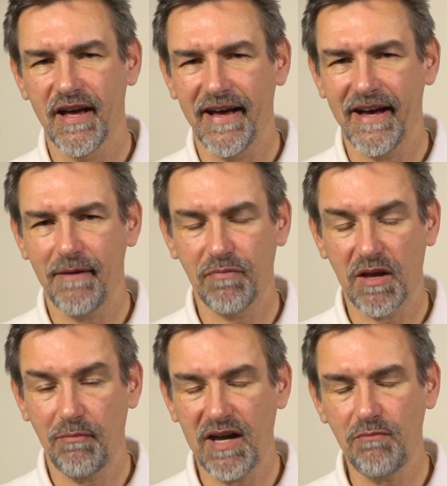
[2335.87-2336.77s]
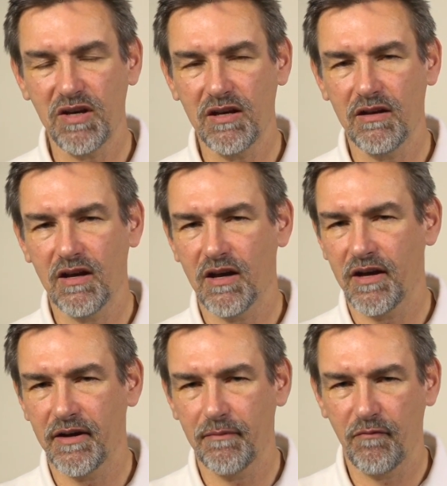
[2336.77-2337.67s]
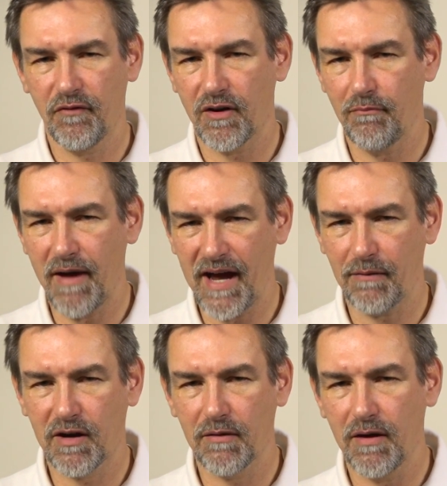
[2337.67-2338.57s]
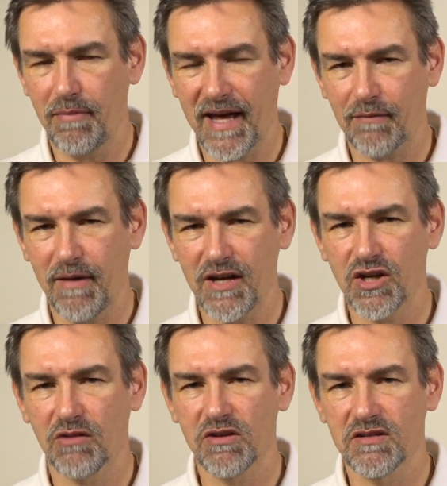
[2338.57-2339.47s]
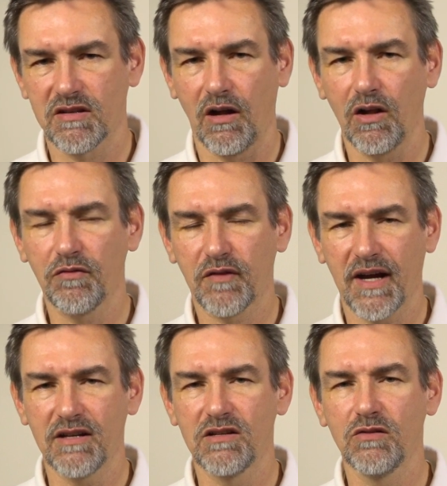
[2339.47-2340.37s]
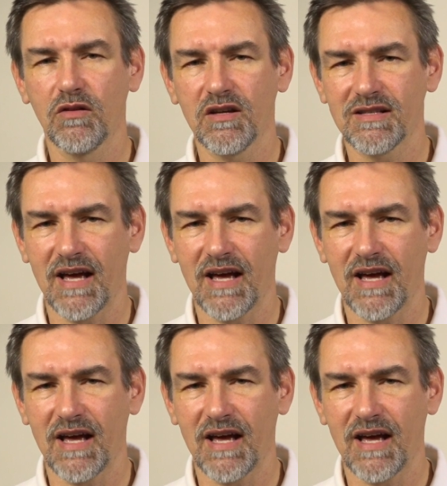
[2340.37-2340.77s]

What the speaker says: Maybe from Blackmagic Resolve can do this.